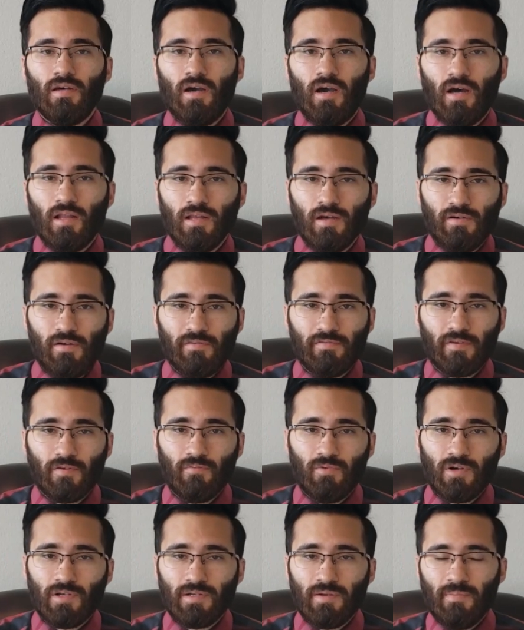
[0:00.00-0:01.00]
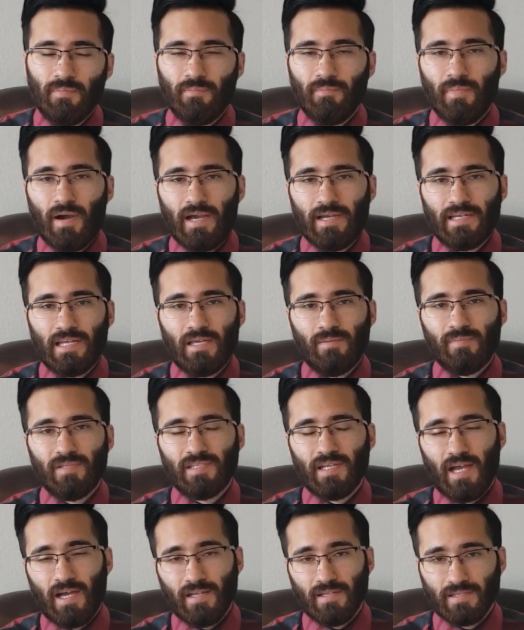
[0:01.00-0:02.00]
Hello everyone, my name
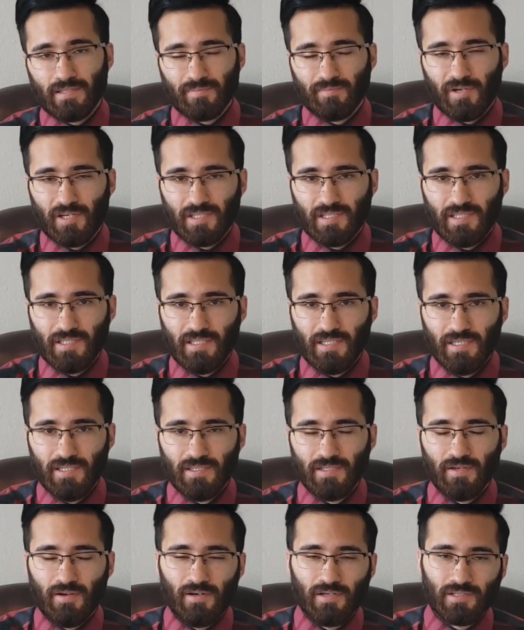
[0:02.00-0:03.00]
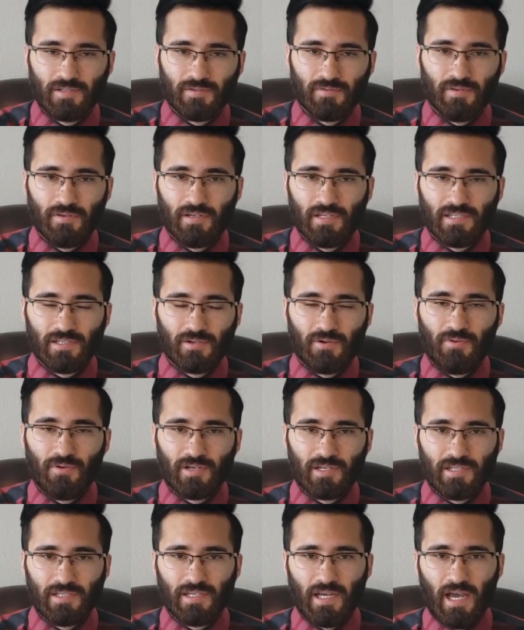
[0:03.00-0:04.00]
is Alex Martinez, also known as
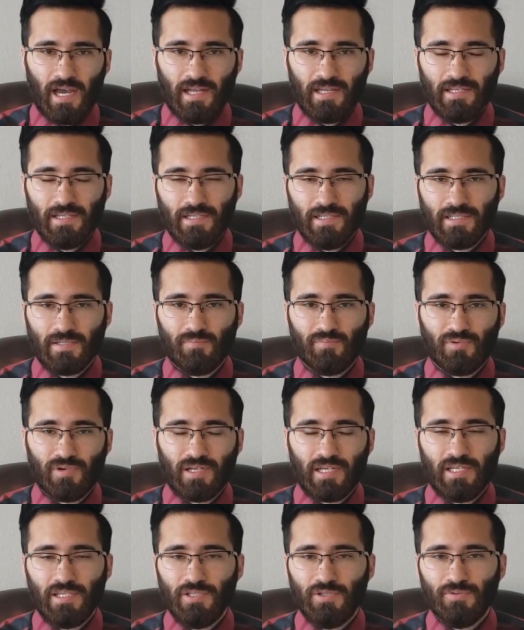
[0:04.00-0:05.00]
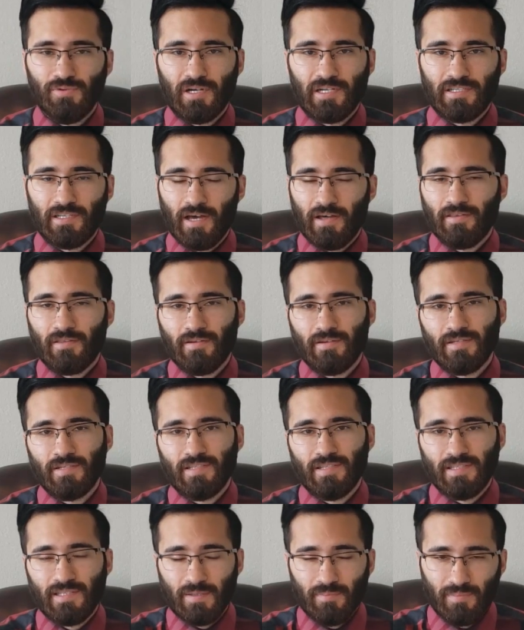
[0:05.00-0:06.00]
According to Alex, bringing you another
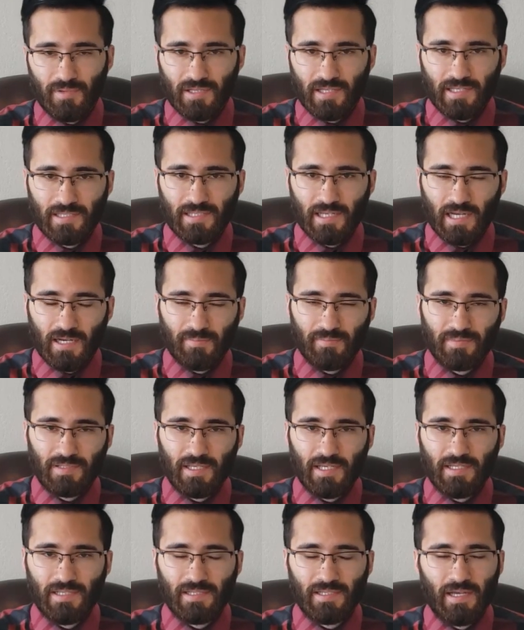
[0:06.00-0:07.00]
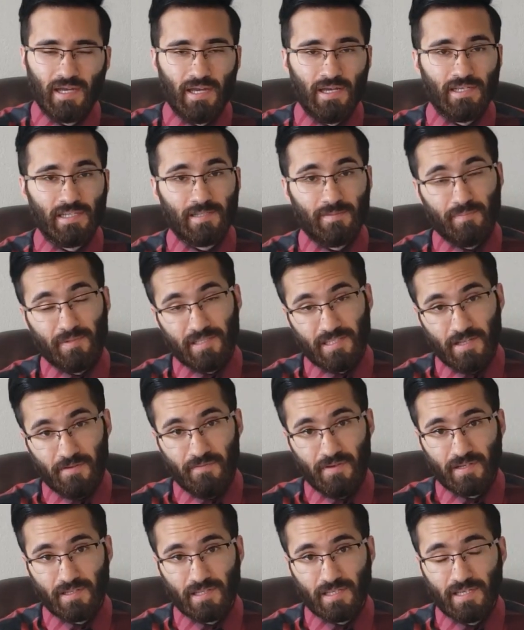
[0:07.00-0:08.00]
stimulus update,
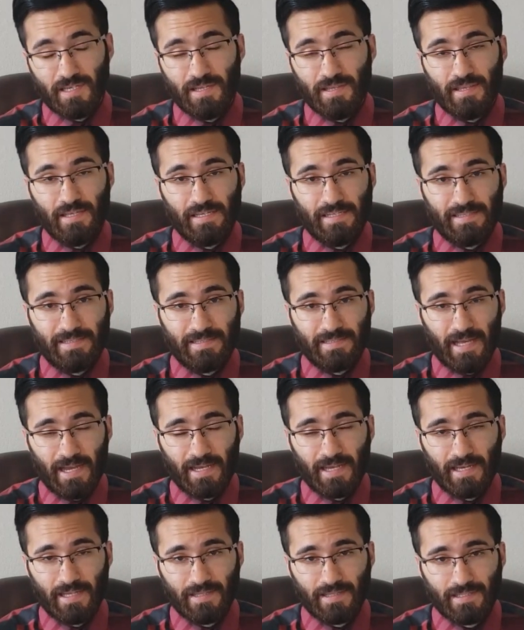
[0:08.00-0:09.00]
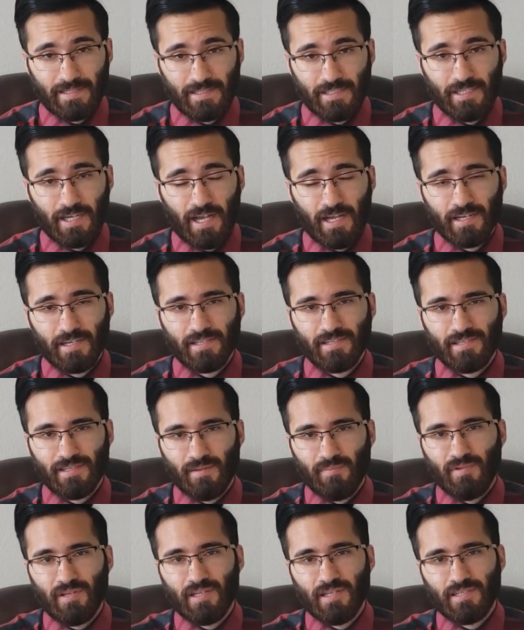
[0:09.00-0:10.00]
specifically the second check
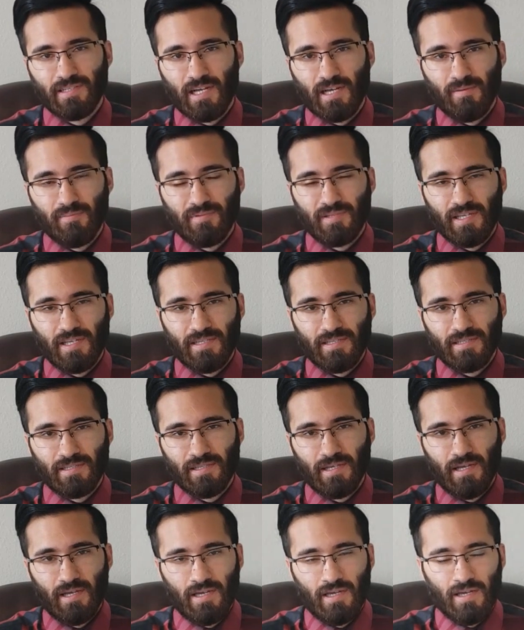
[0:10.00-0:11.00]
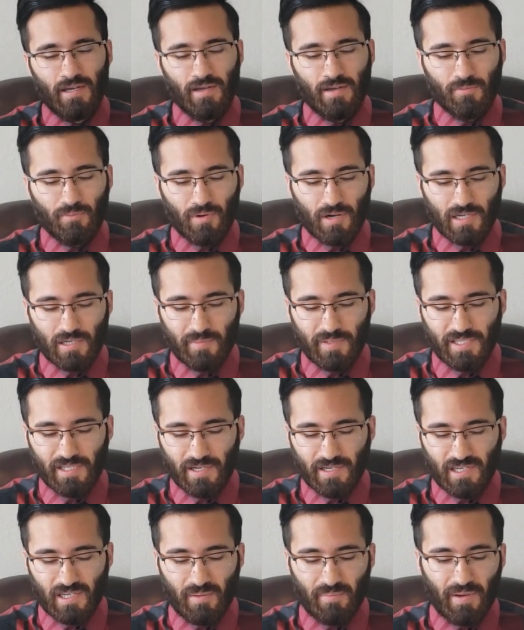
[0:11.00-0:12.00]
stimulus update. We're going to be
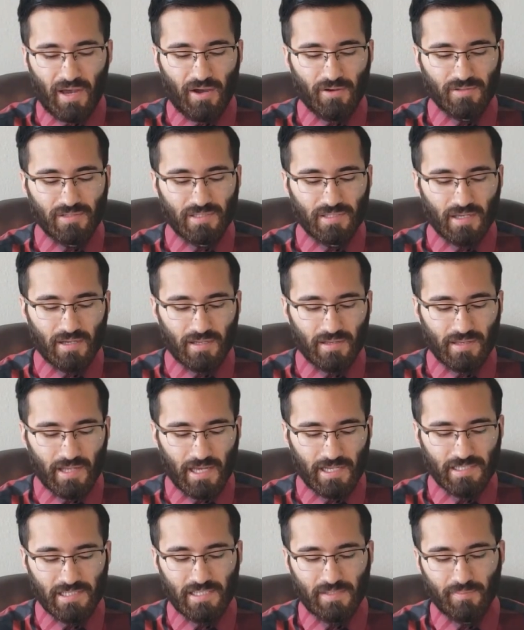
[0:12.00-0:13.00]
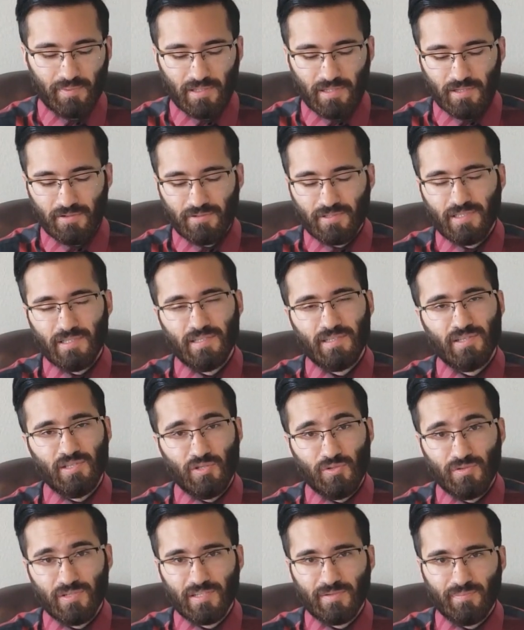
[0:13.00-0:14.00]
talking about Nancy Pelosi's
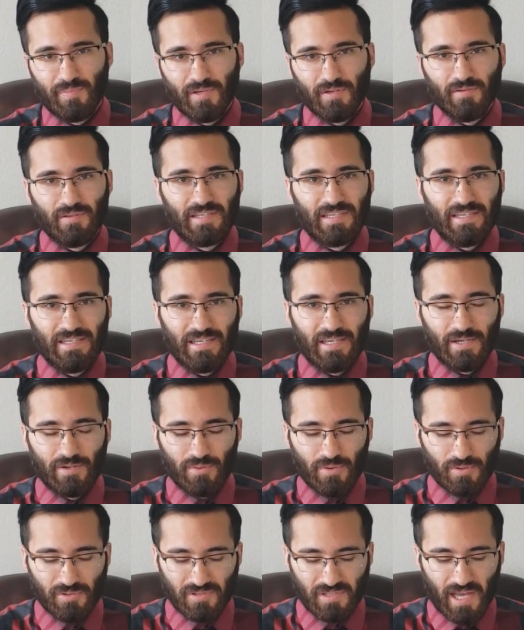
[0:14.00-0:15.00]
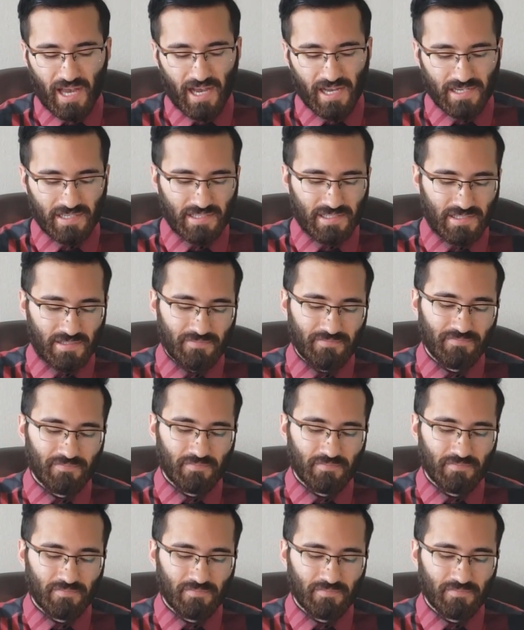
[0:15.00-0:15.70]
newest bill, the HEROES Act.